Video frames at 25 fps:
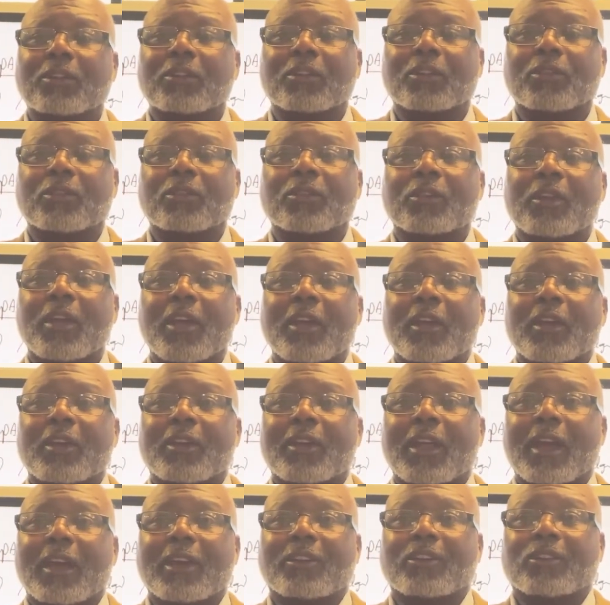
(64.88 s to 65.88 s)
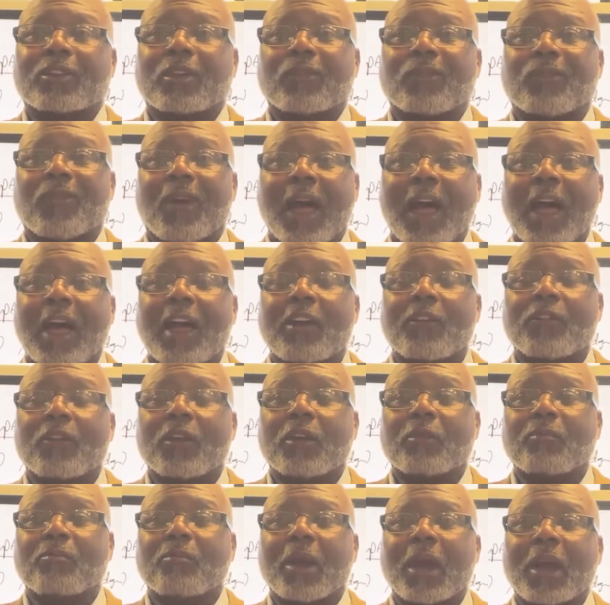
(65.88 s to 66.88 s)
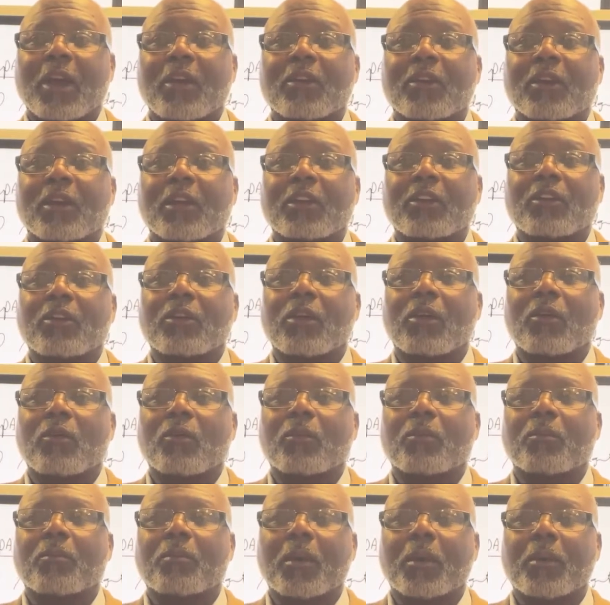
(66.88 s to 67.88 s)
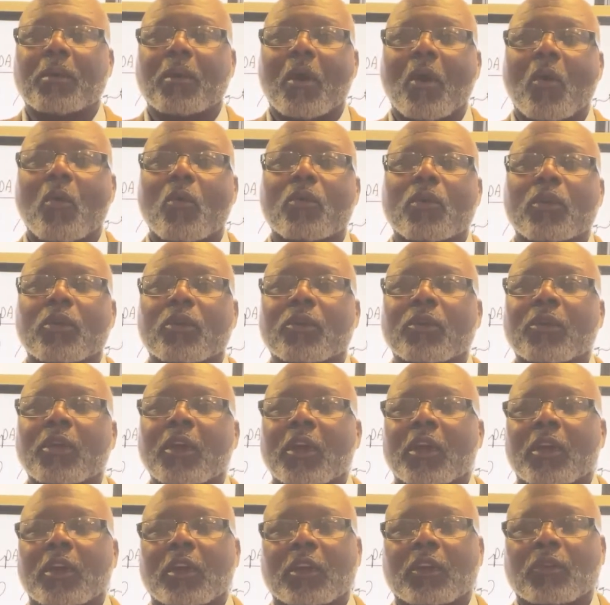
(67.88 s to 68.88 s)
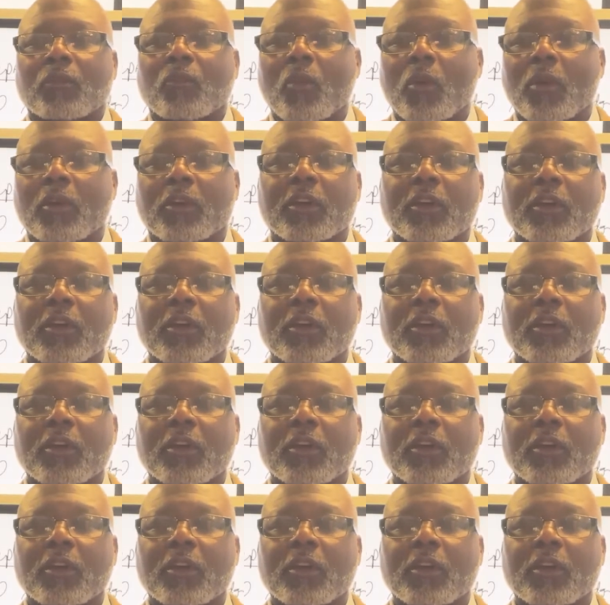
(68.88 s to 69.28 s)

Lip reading: are like surviving barely, the owner is working